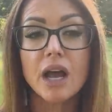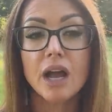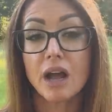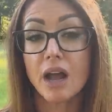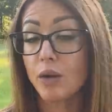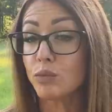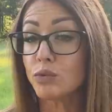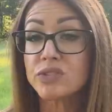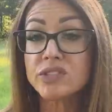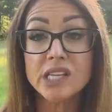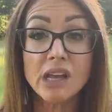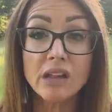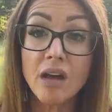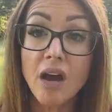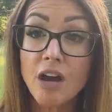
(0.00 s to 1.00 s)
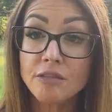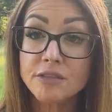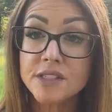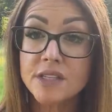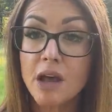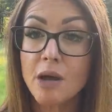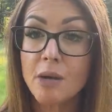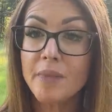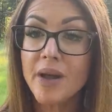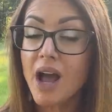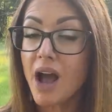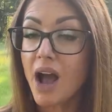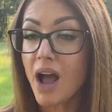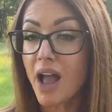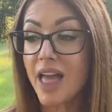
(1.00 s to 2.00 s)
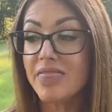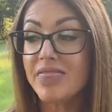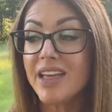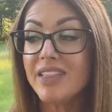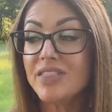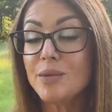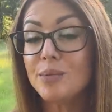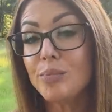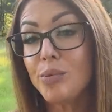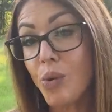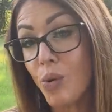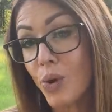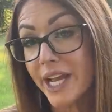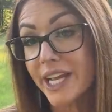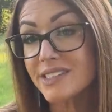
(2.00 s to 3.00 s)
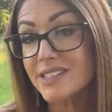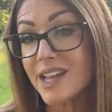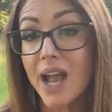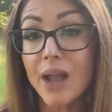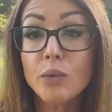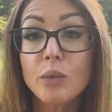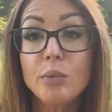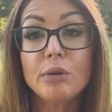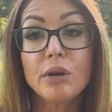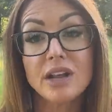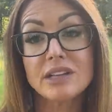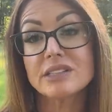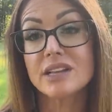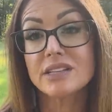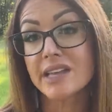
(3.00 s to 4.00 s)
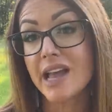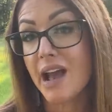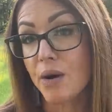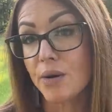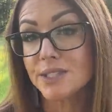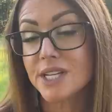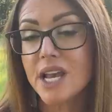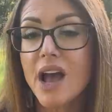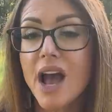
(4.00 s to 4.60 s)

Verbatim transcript: Uh, I will sell off some, and then the boys I will process out.